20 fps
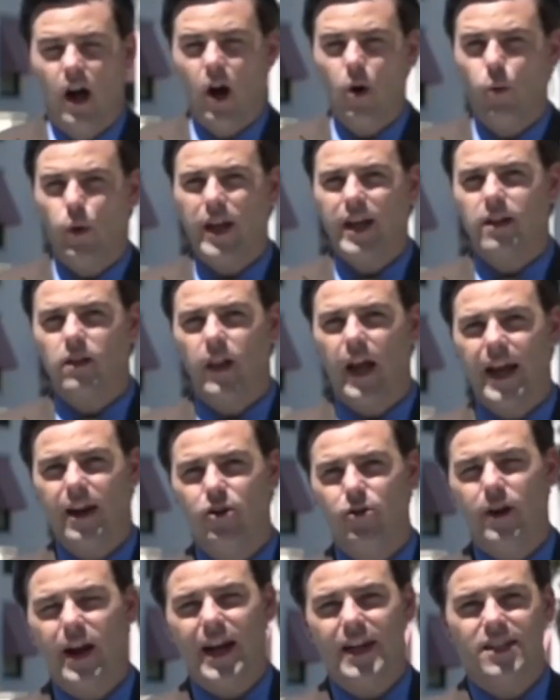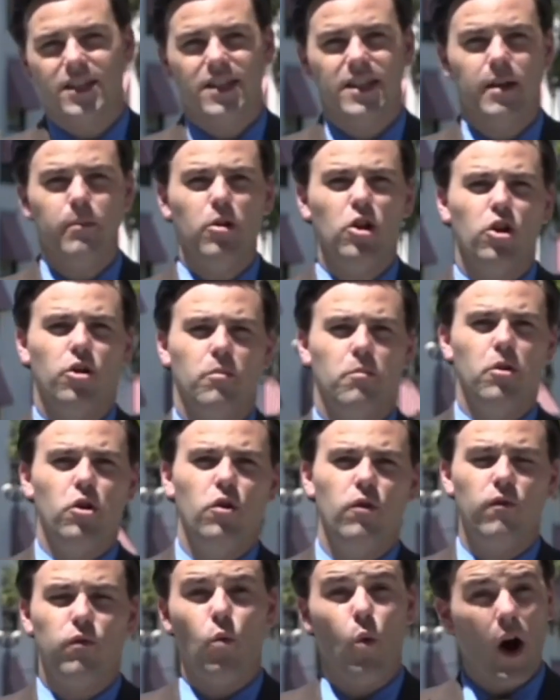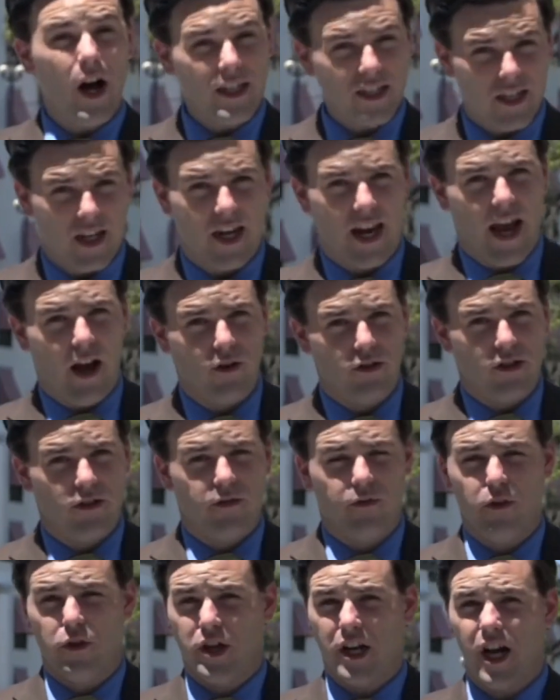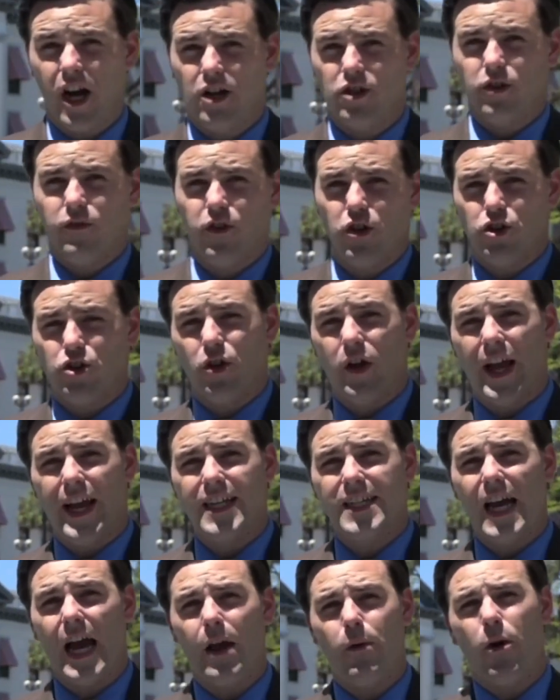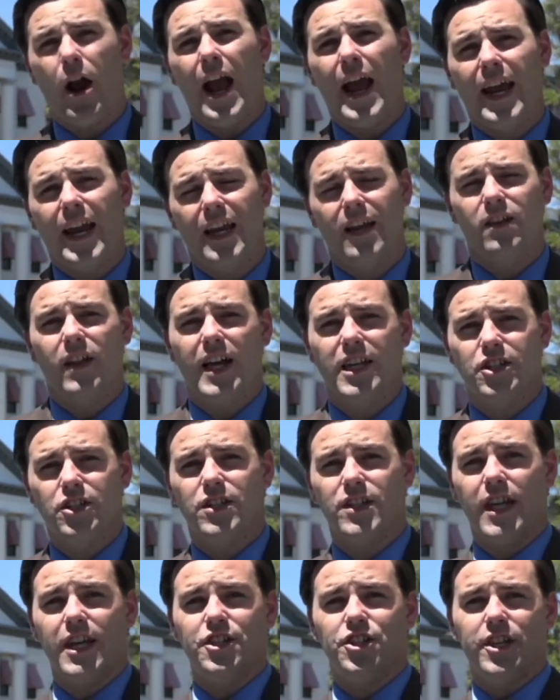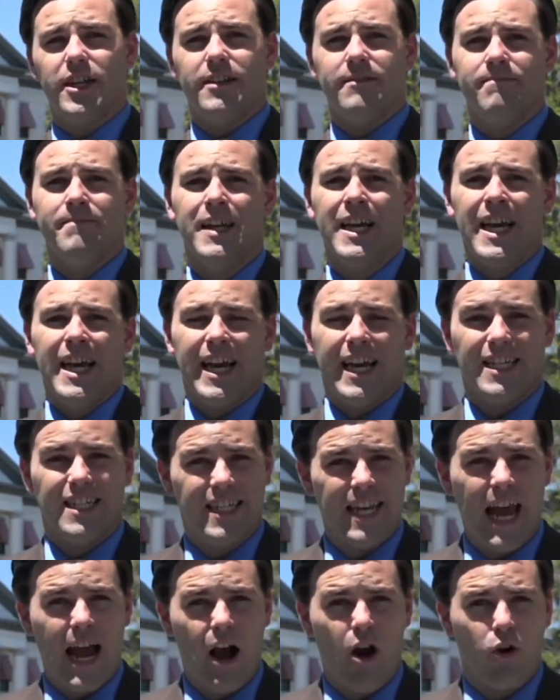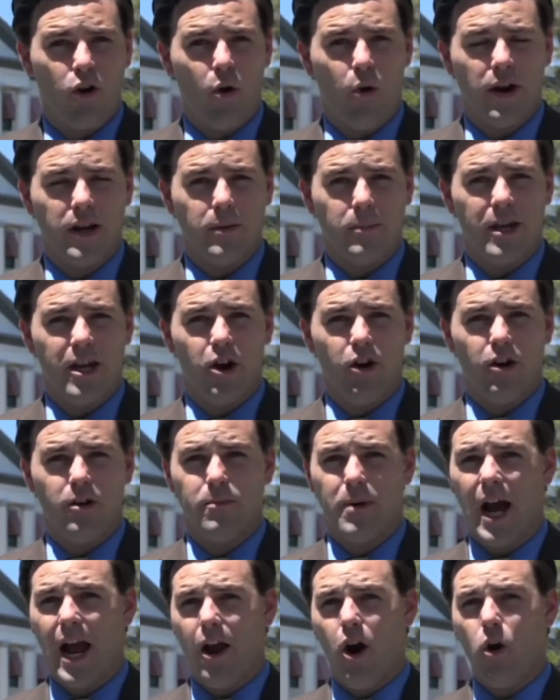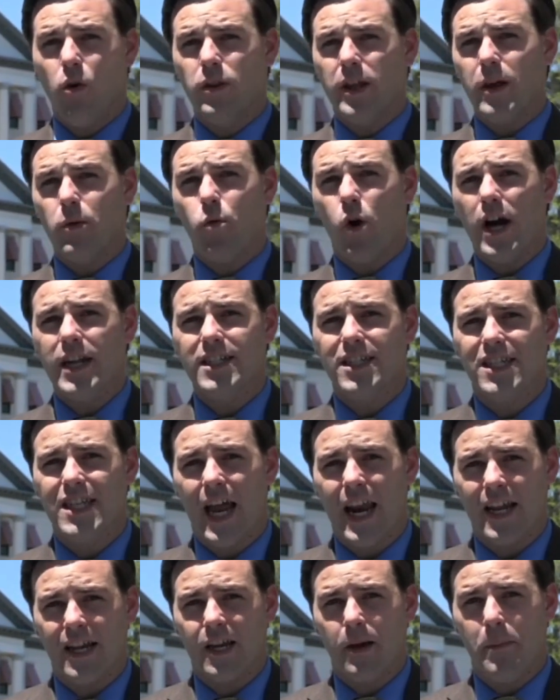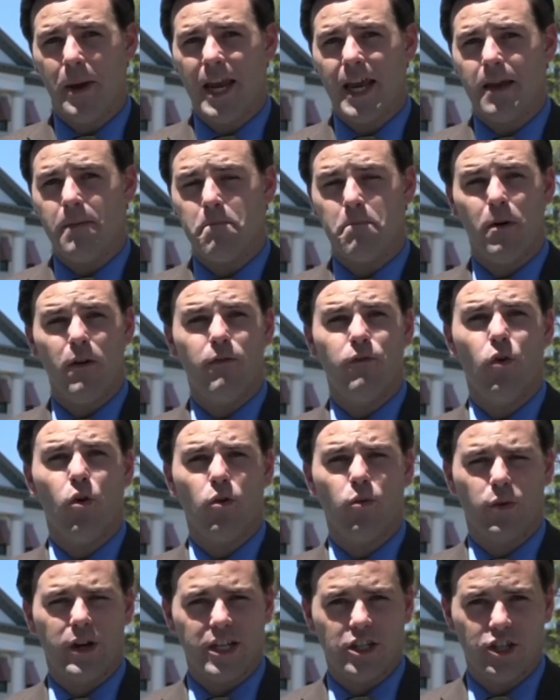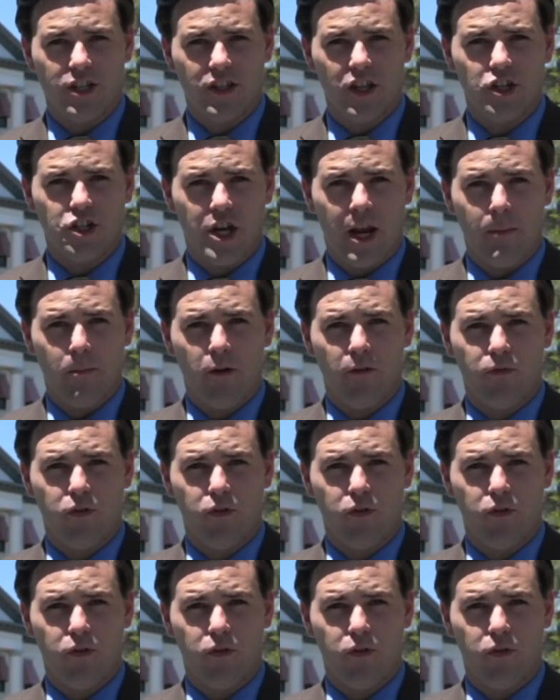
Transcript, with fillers: A week later, a similar move was announced for the controversial anti rioting legislation. It's now going to be heard by only one Senate committee before reaching the chamber